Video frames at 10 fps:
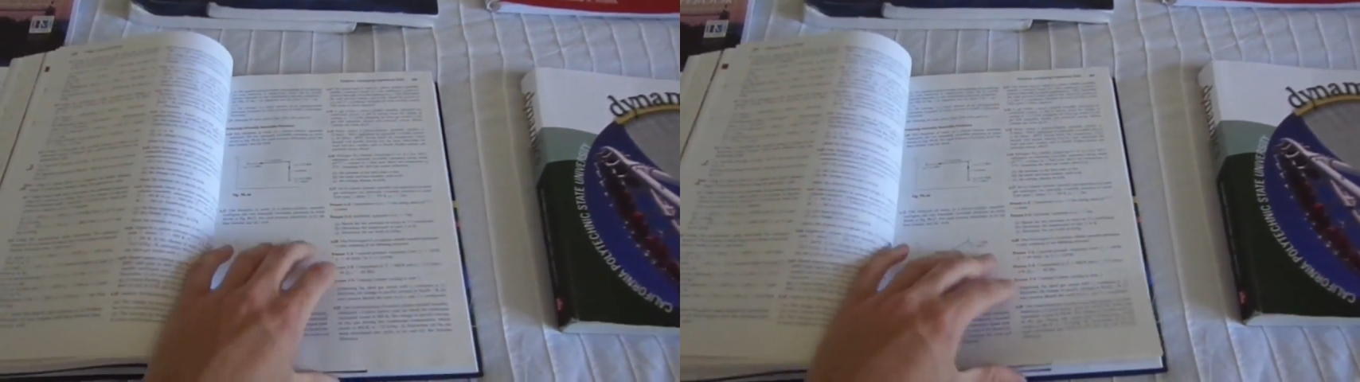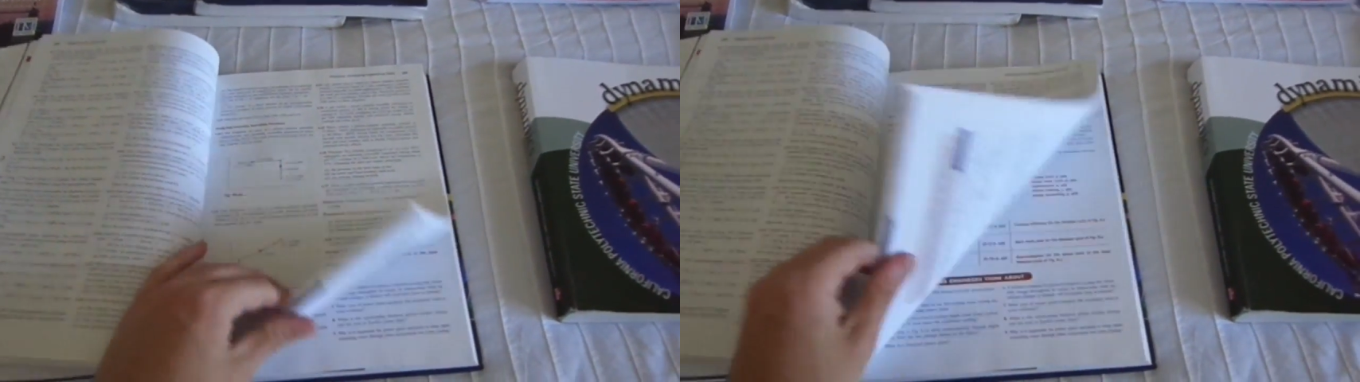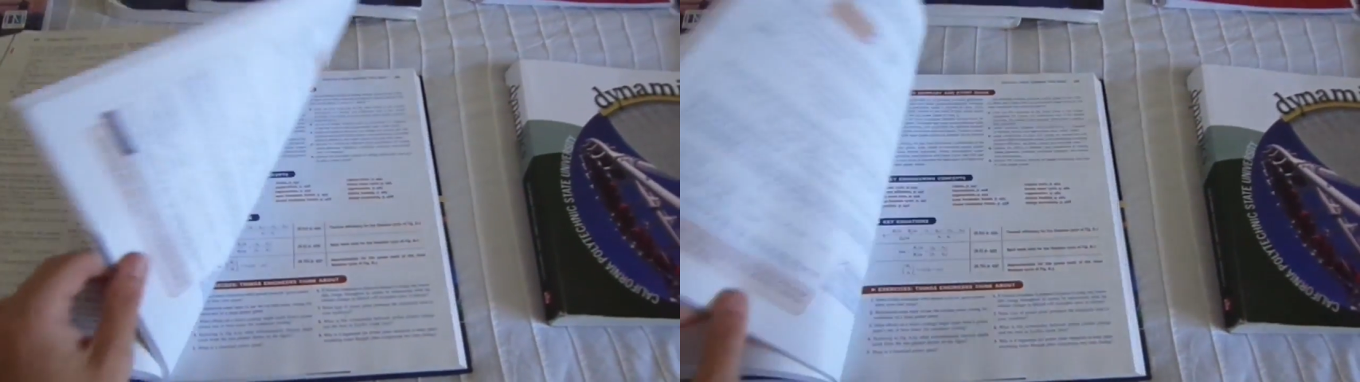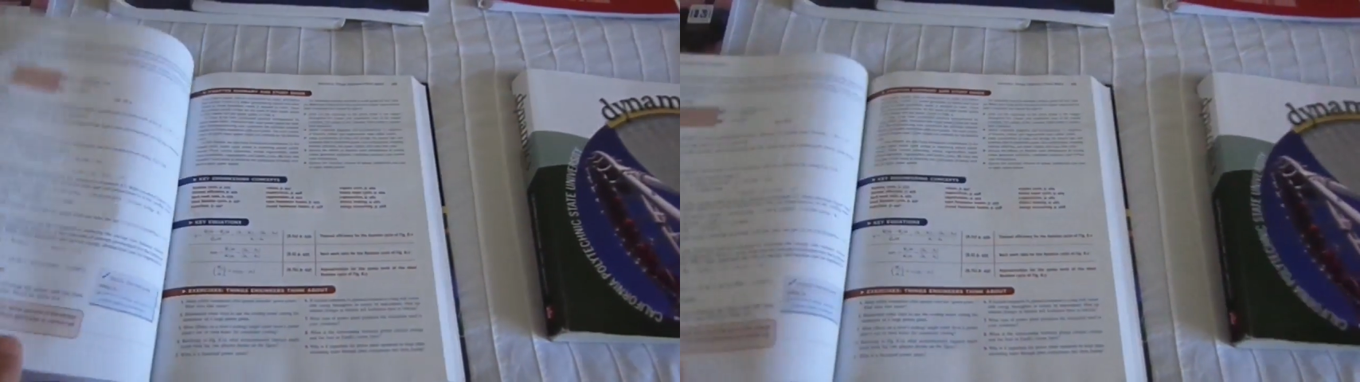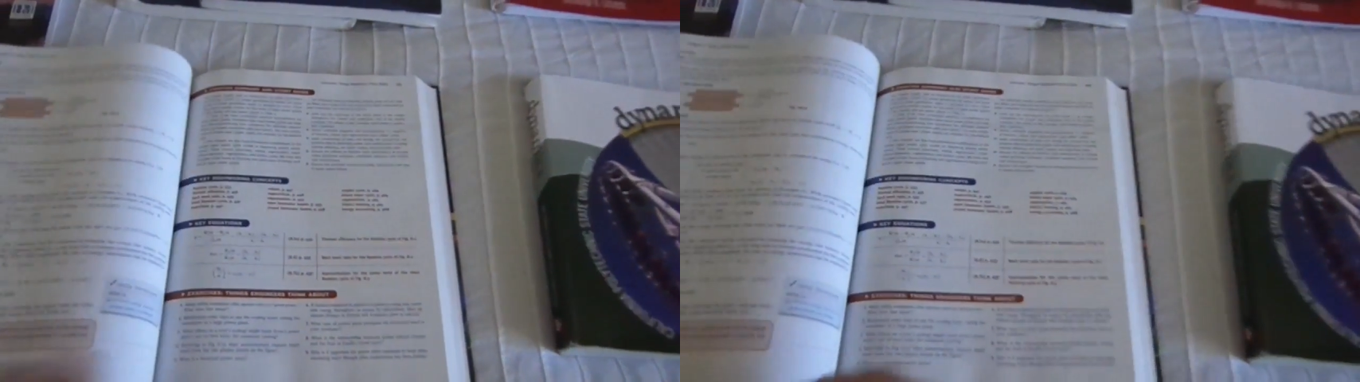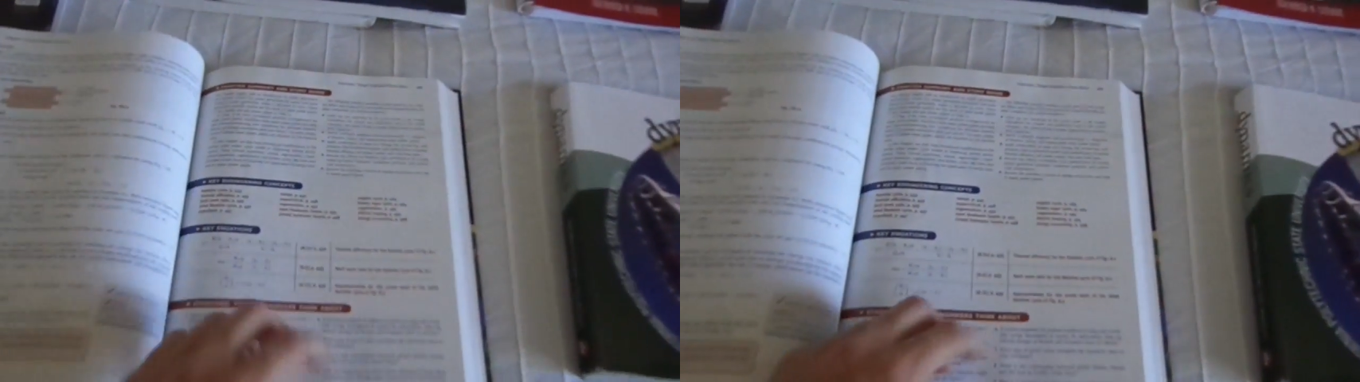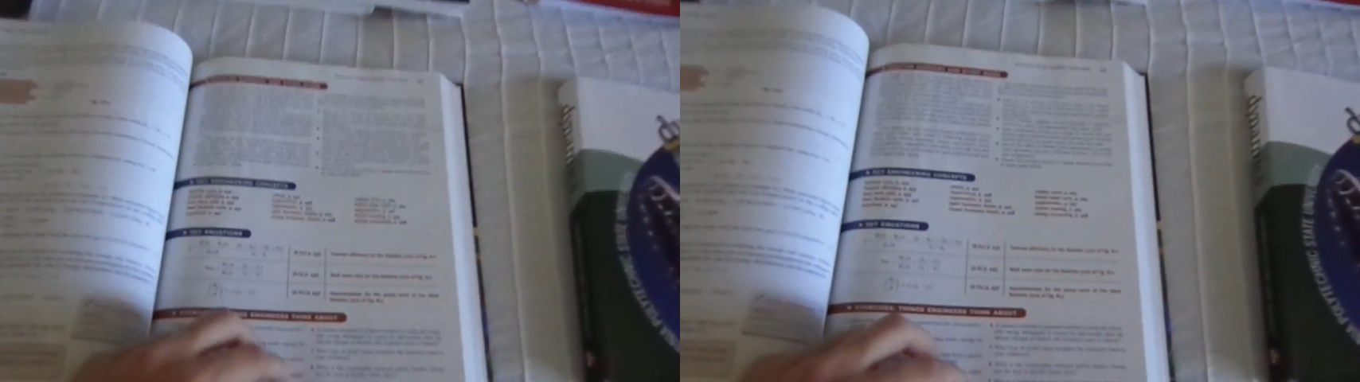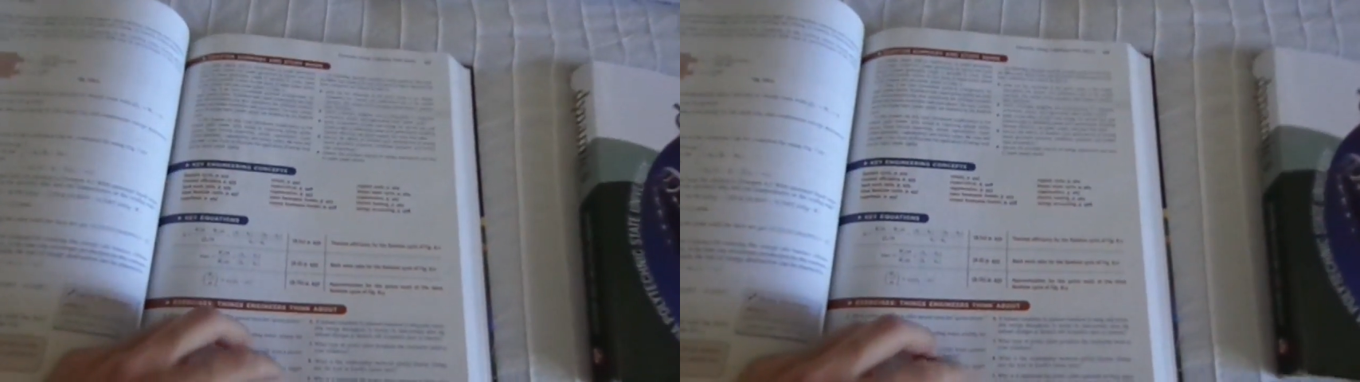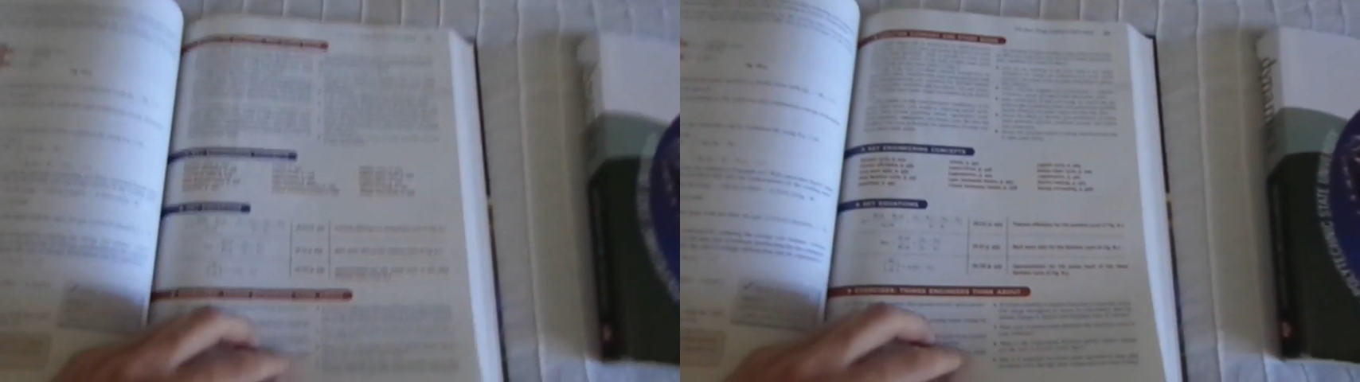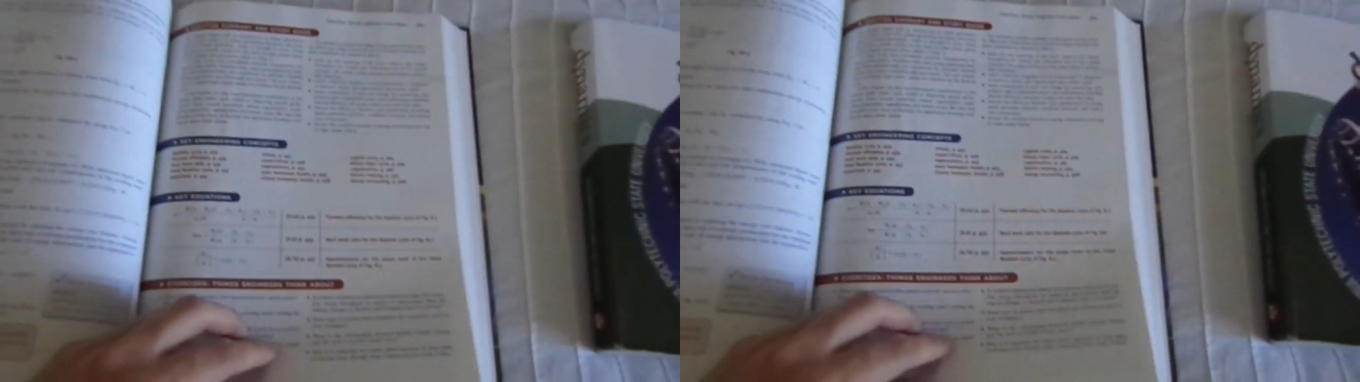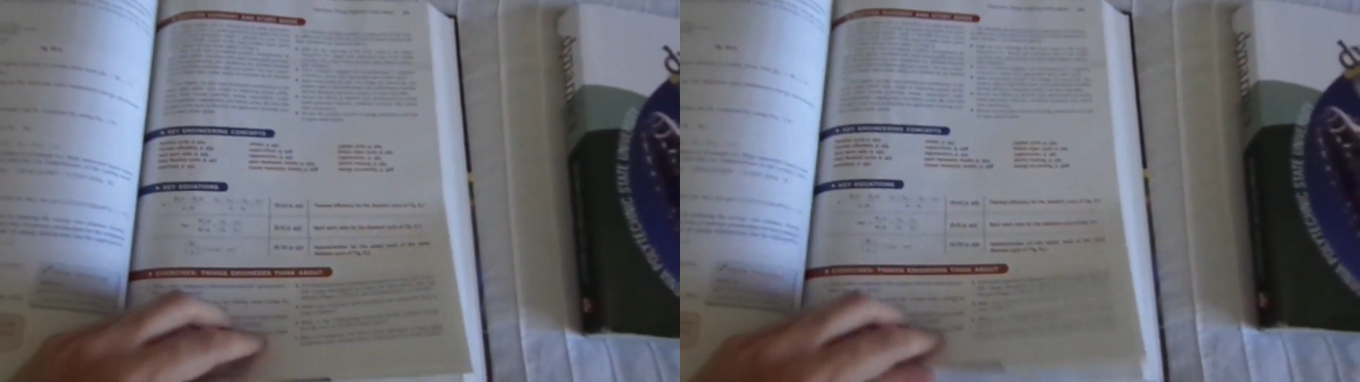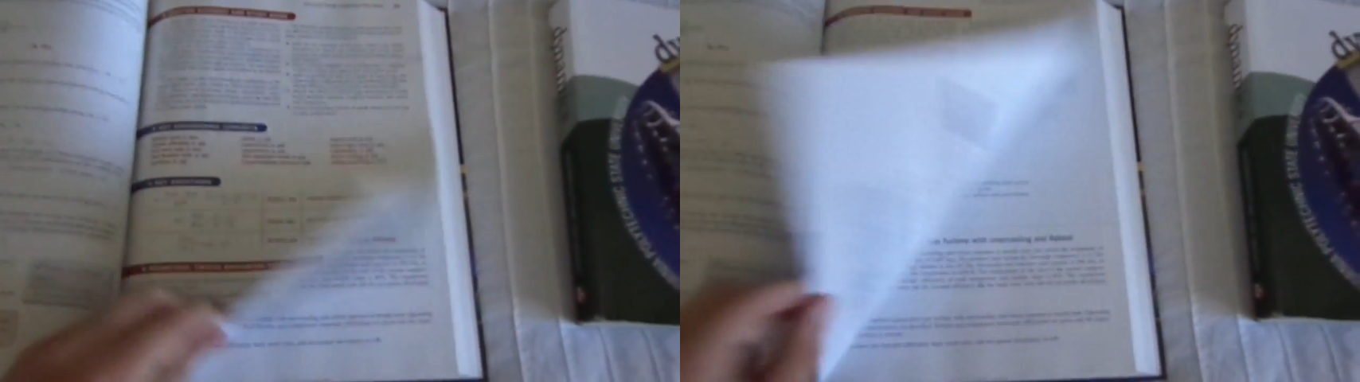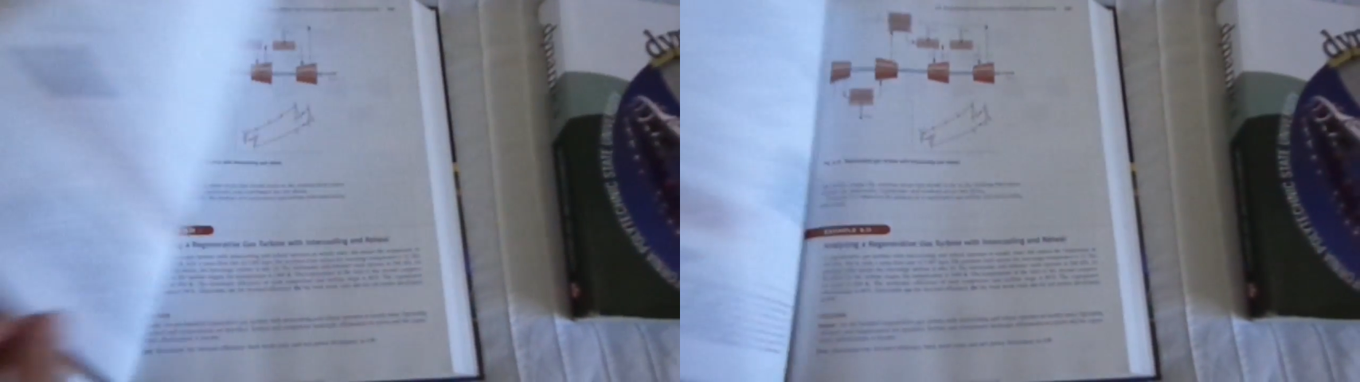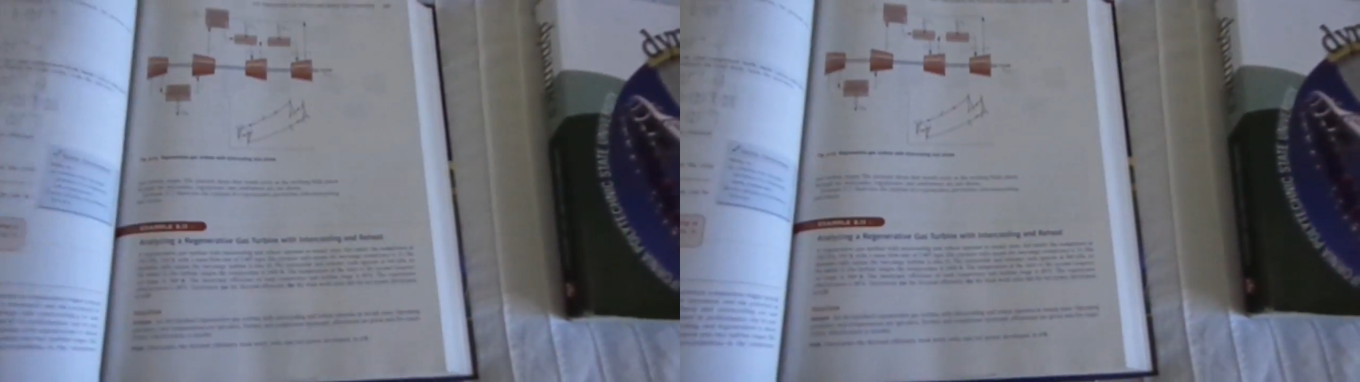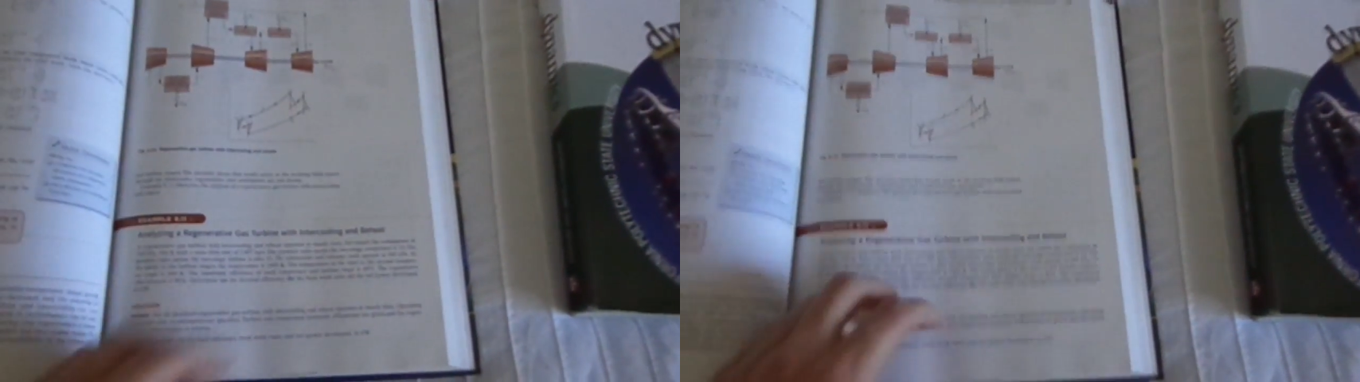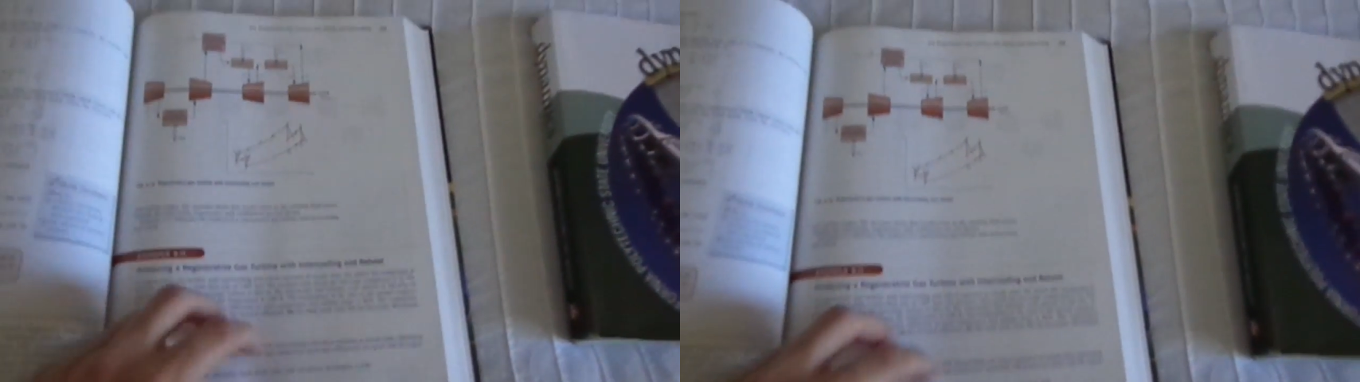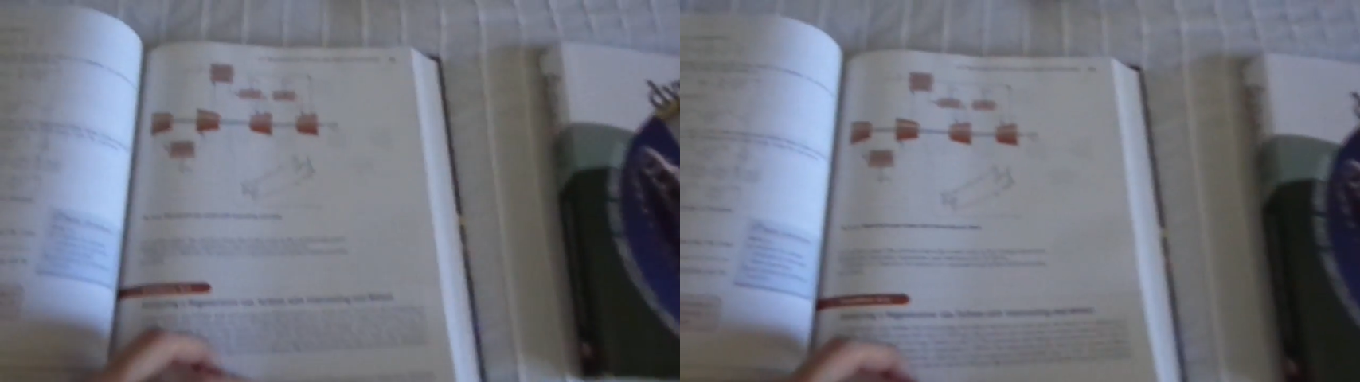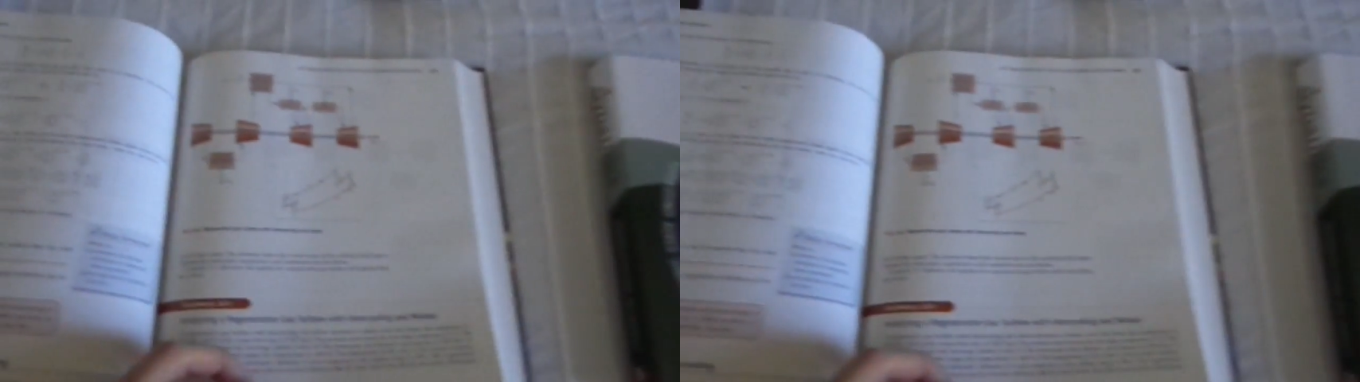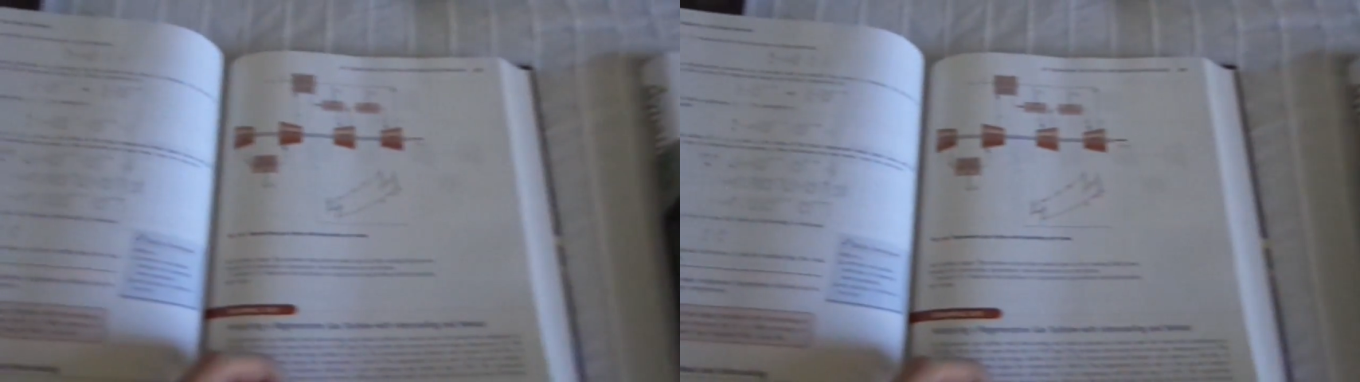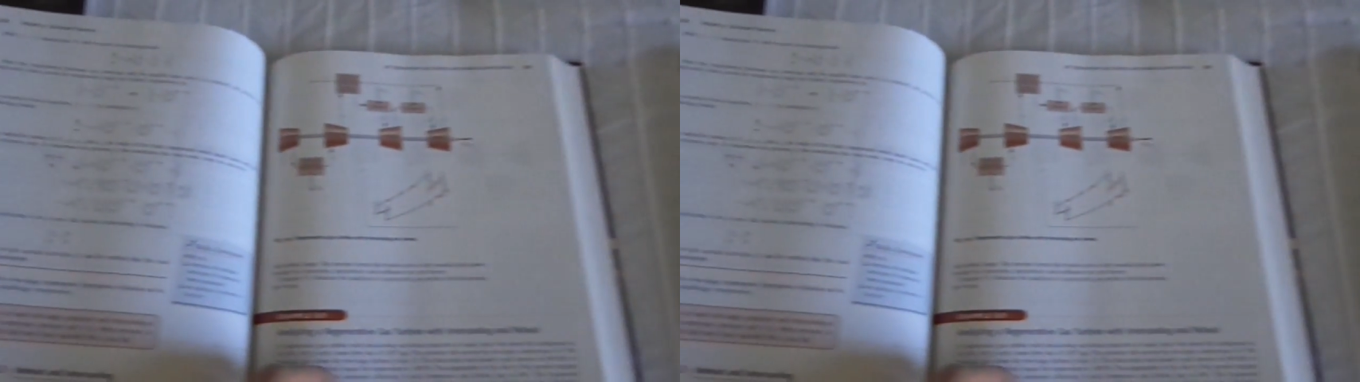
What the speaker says: Nobody's mouth can be seen.